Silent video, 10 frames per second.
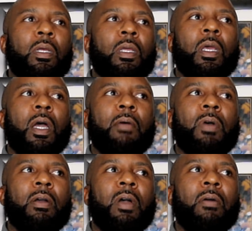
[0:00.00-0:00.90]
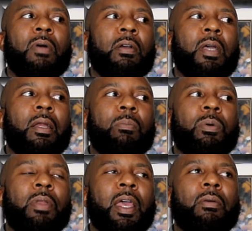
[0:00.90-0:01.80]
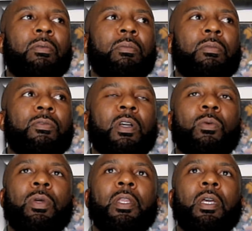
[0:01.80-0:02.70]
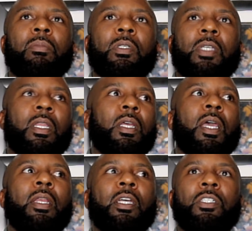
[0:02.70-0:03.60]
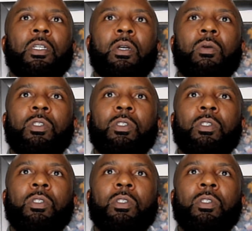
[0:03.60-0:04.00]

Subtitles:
Yeah, I got up on that fucking with Nip because that nigga had that shit on.